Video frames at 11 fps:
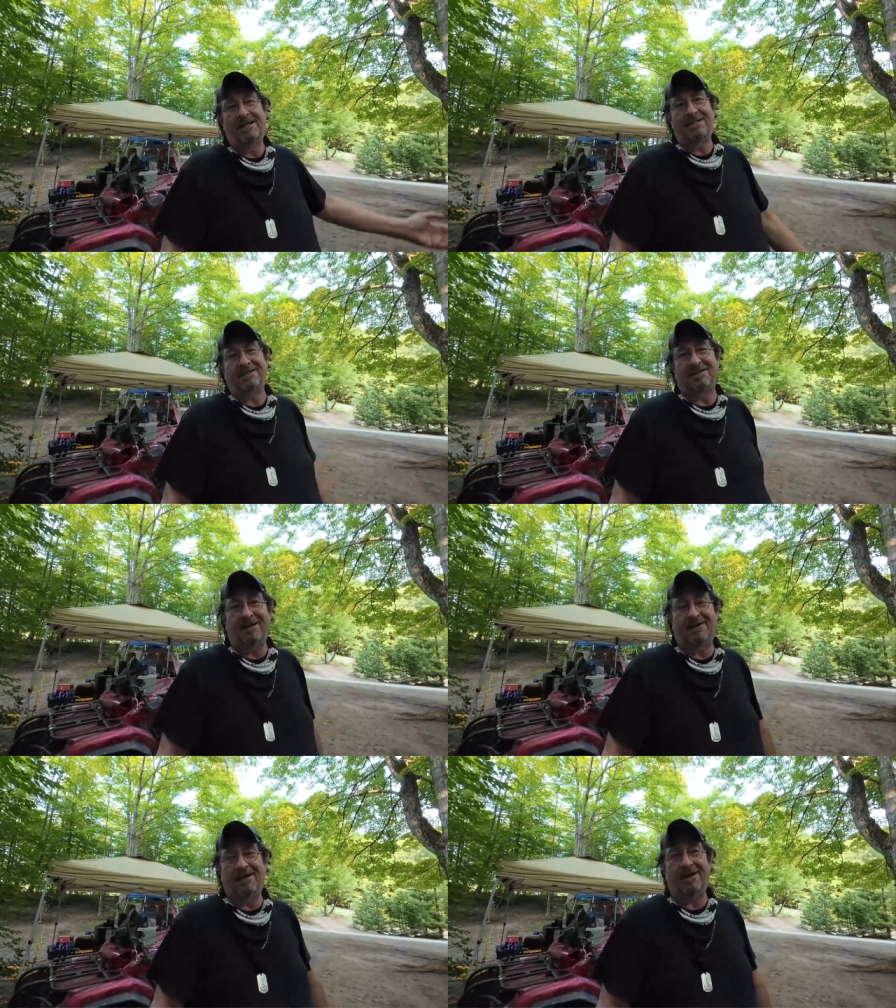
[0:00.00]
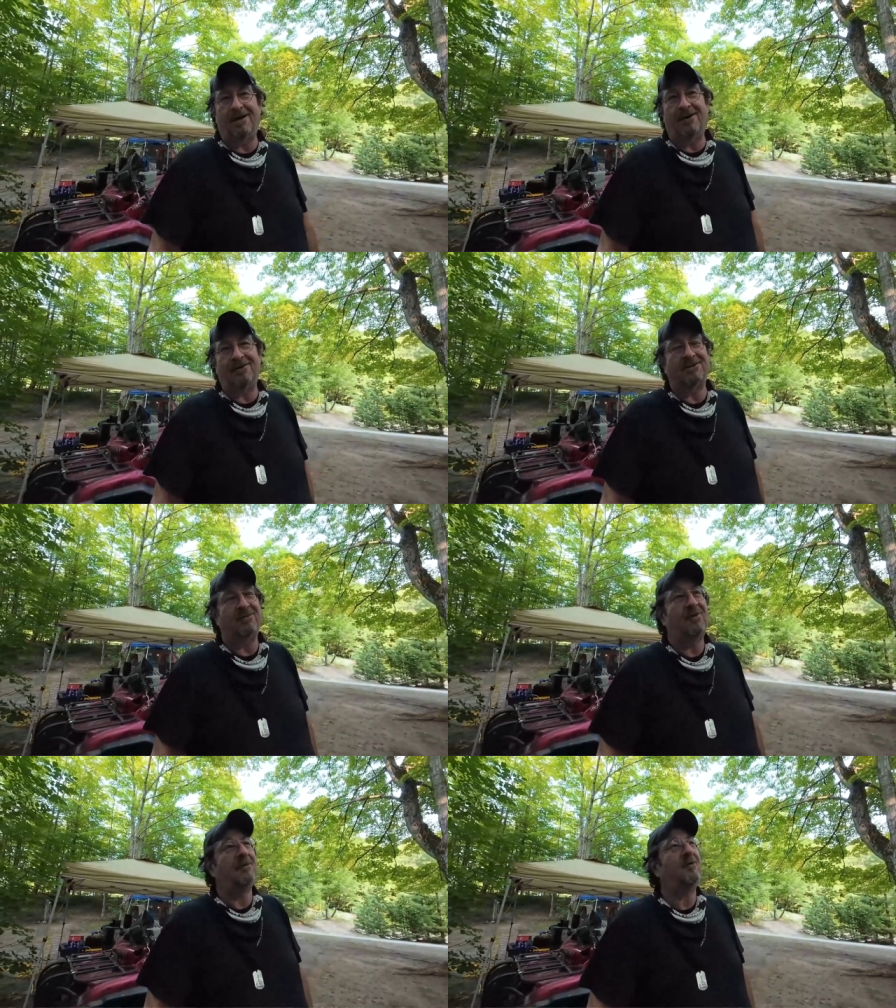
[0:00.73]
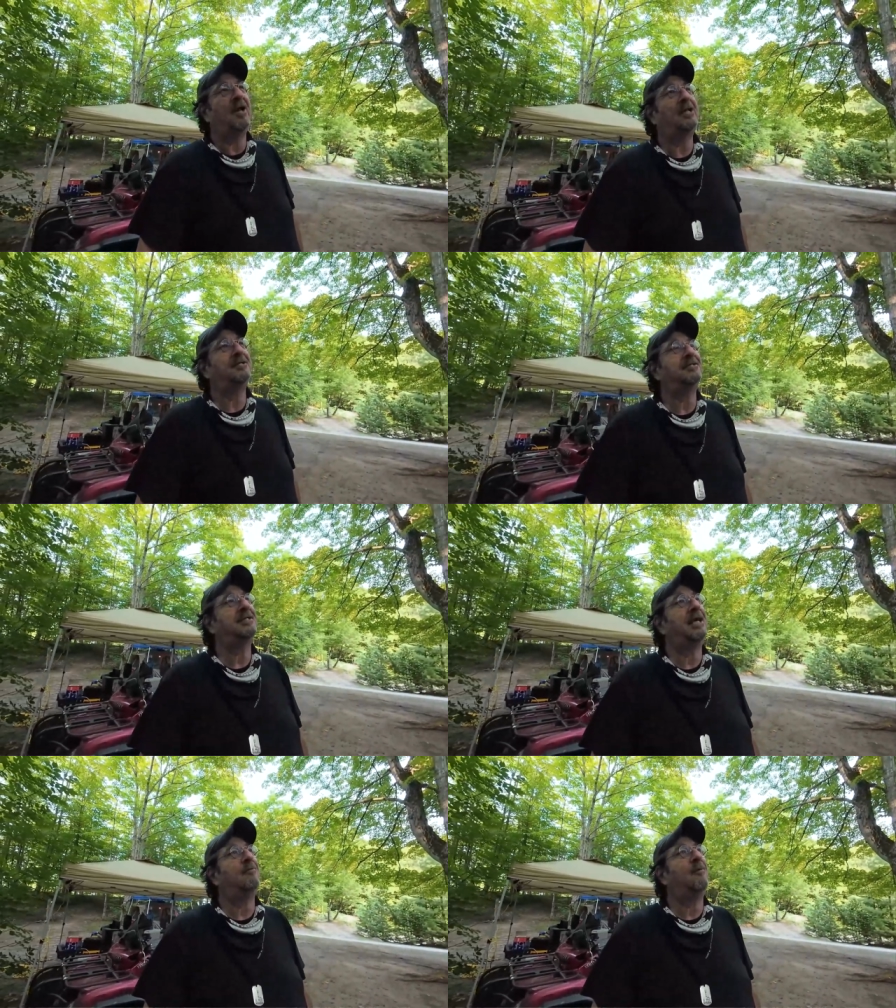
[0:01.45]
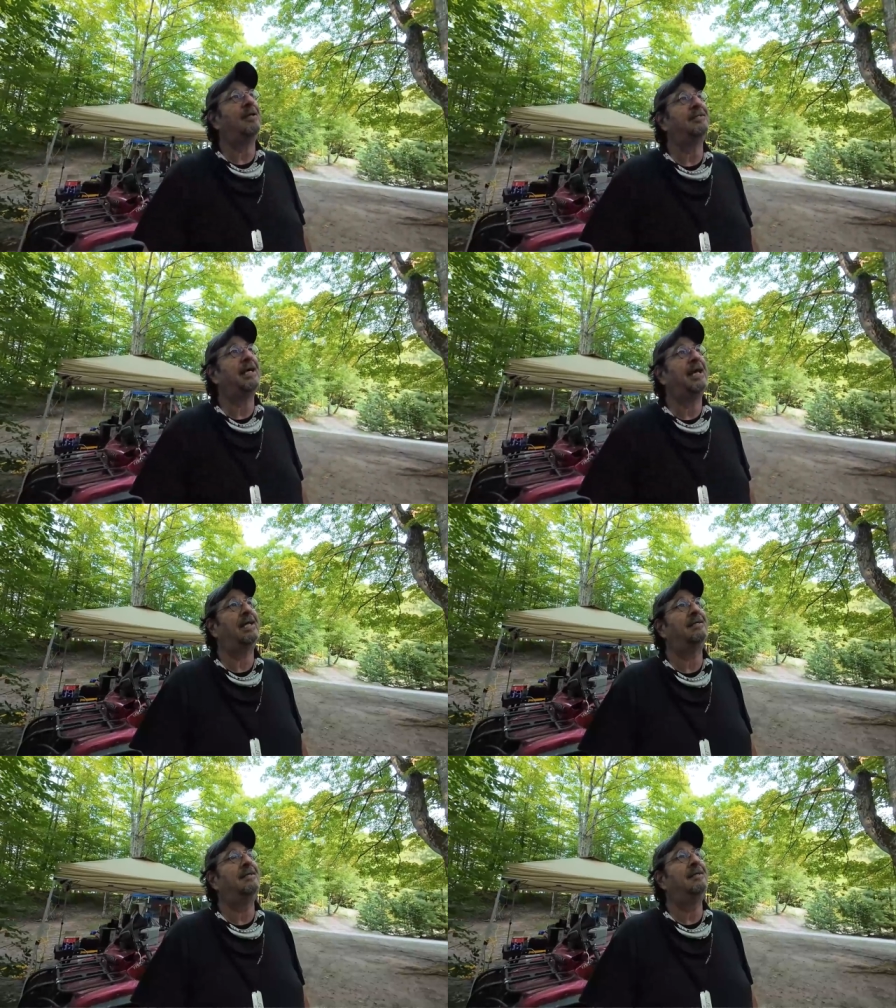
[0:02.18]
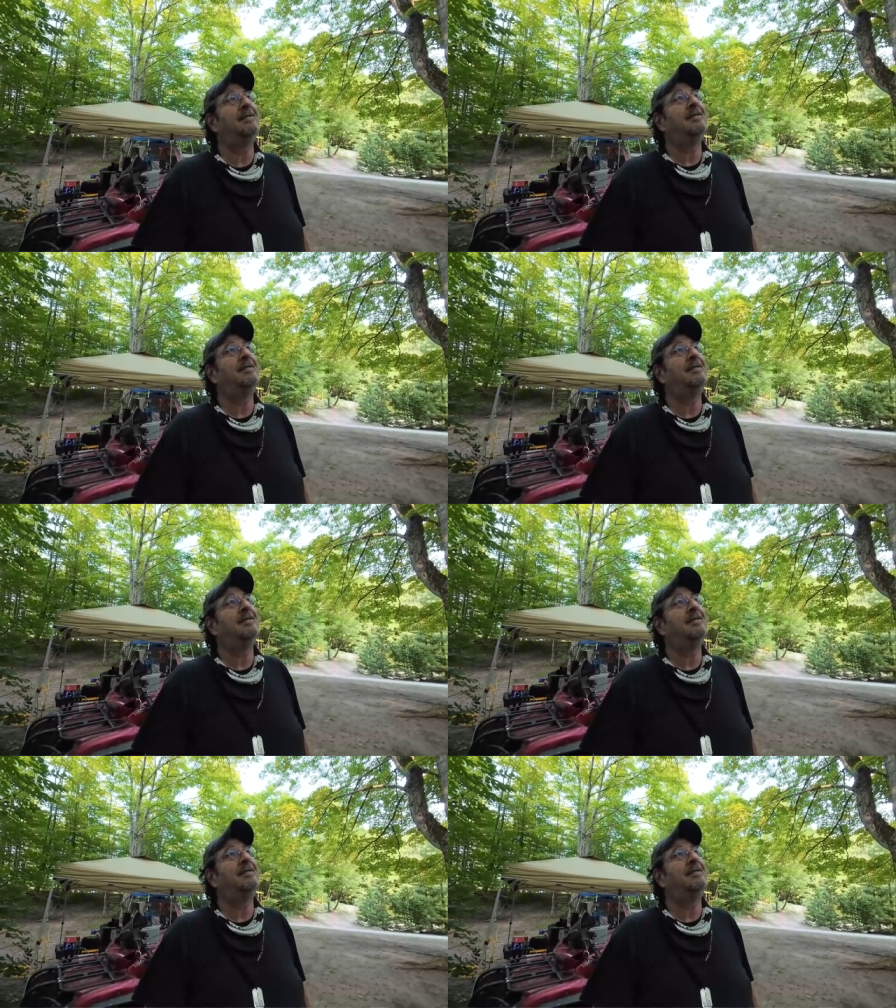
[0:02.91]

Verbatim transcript: So there you go. So what would I just say? One ten.